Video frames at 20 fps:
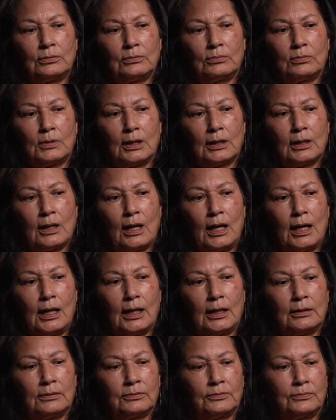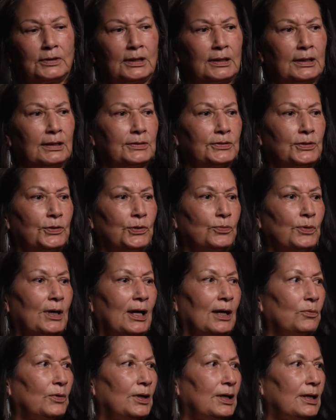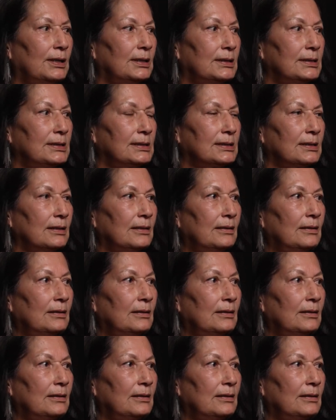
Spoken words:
what I was, who I was,